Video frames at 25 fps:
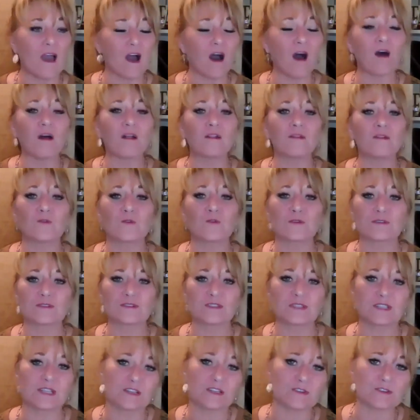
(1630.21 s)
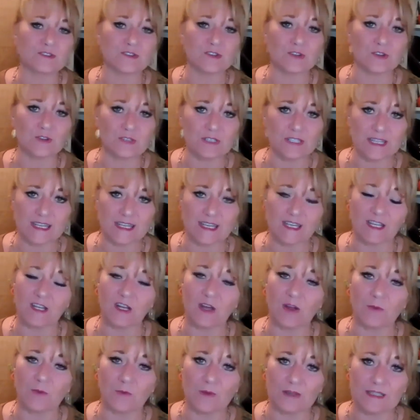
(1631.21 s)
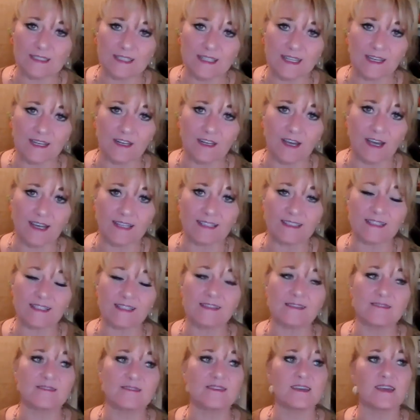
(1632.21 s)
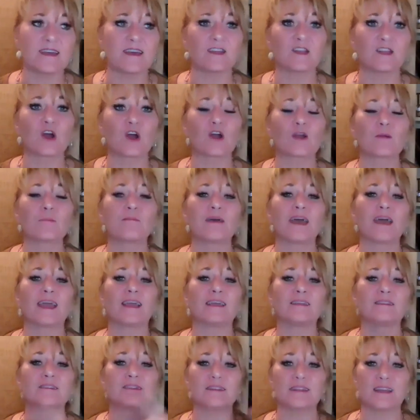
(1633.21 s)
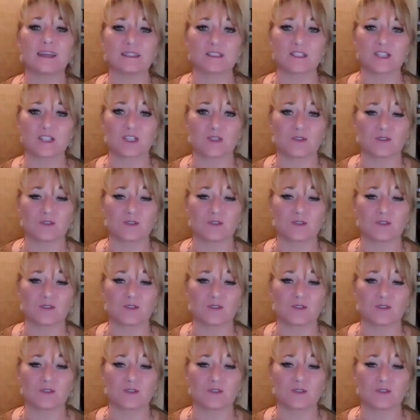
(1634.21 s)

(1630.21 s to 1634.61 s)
All orders that are turned in on Wednesday nights then are paid the next